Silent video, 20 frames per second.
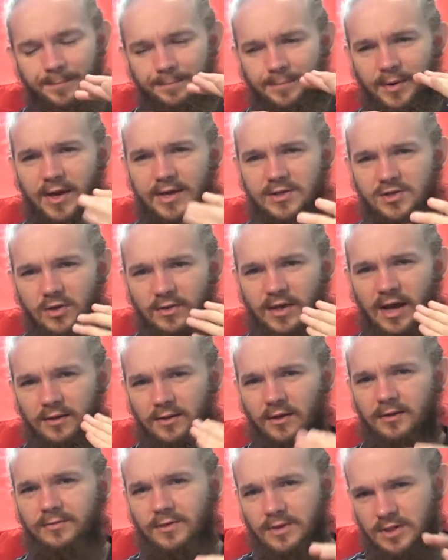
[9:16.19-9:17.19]
but it's got that
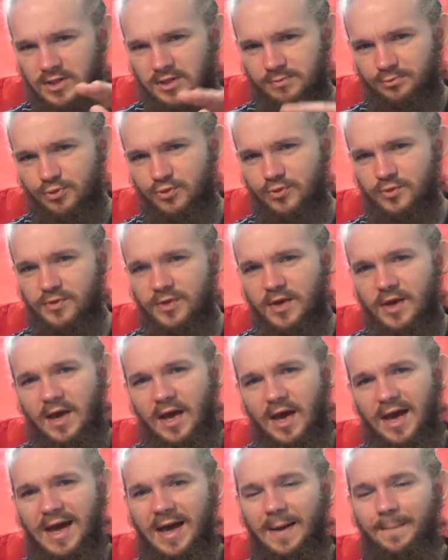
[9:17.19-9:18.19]
lovely smooth
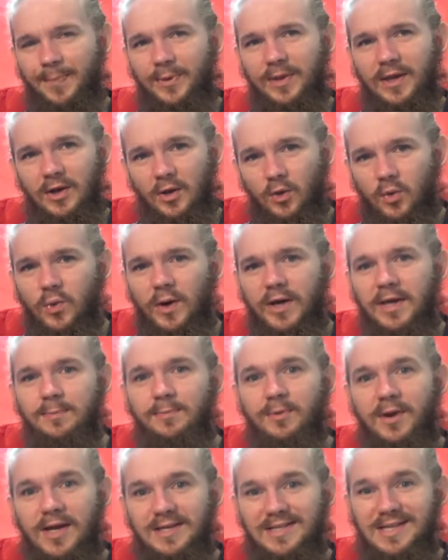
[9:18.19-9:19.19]
kind of white
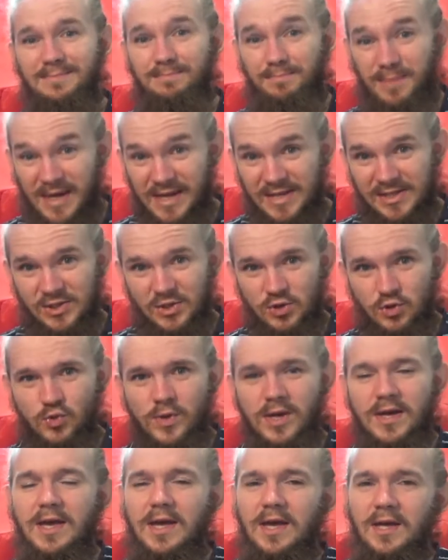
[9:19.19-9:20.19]
bready base to
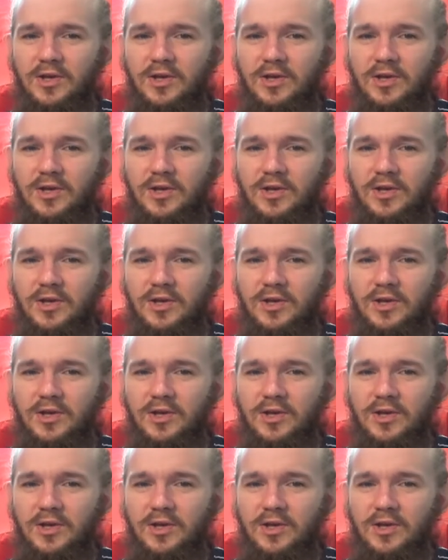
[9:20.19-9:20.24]
it.